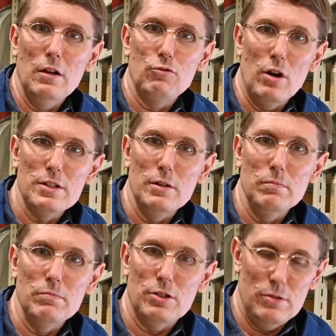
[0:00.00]
drives him
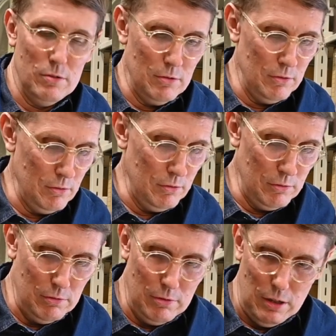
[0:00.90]
to
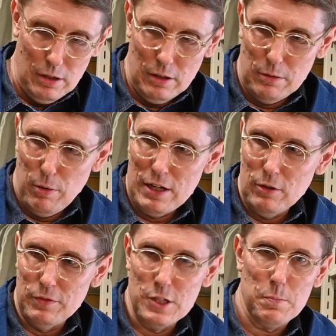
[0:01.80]
the brink
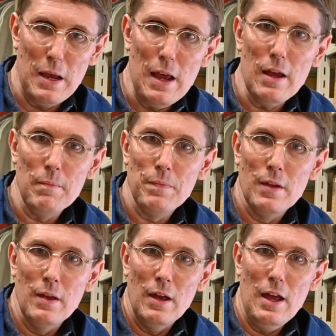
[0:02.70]
of despair.
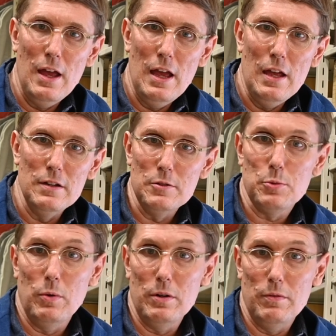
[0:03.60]
And
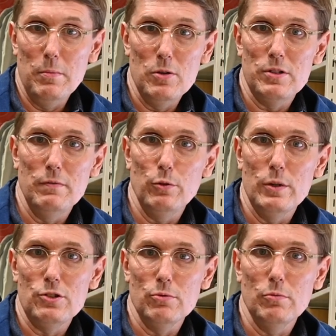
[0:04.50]
it's one of the most
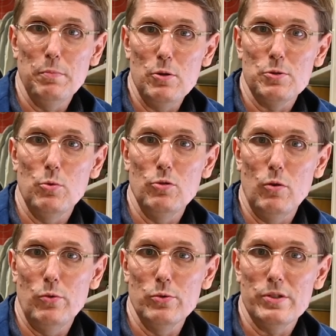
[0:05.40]
influential post-war
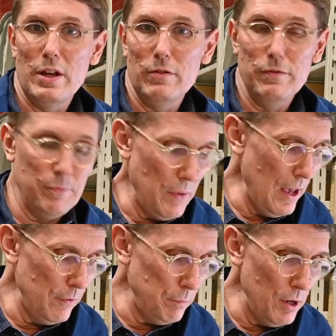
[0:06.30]
novels out
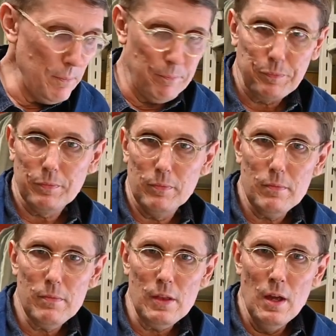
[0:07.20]
of Britain.
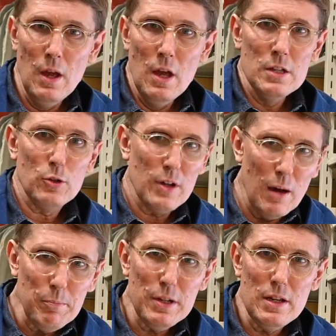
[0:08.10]
So
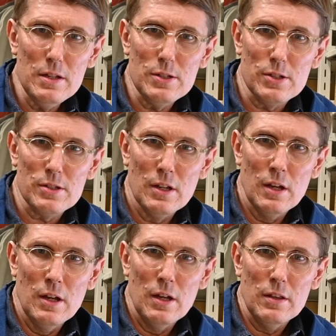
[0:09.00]
companies
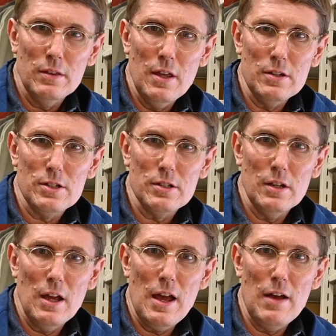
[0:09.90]
that
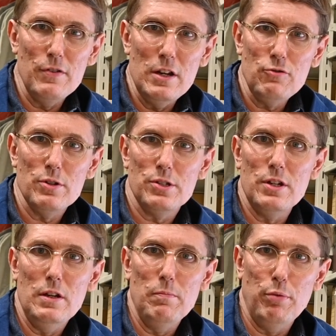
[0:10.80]
have an interest
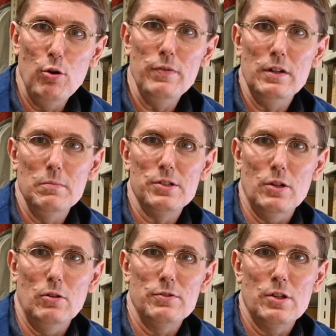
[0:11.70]
in improving
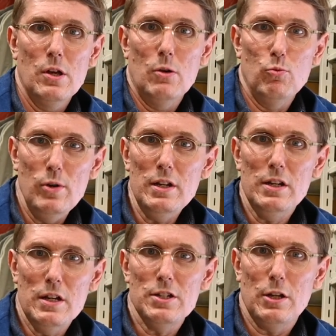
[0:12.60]
themselves really
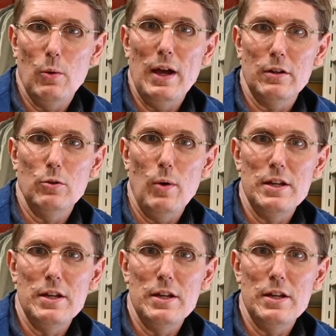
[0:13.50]
need to go out of the way